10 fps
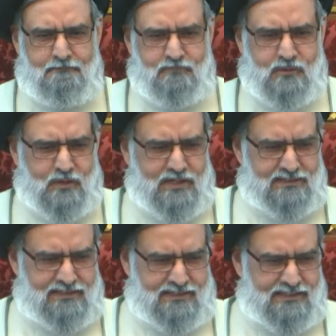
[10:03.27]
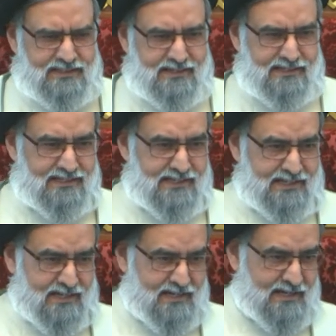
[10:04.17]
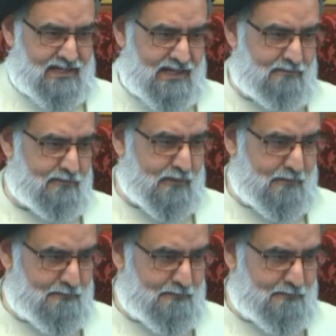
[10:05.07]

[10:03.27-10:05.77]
known as Eid Ghadir come from.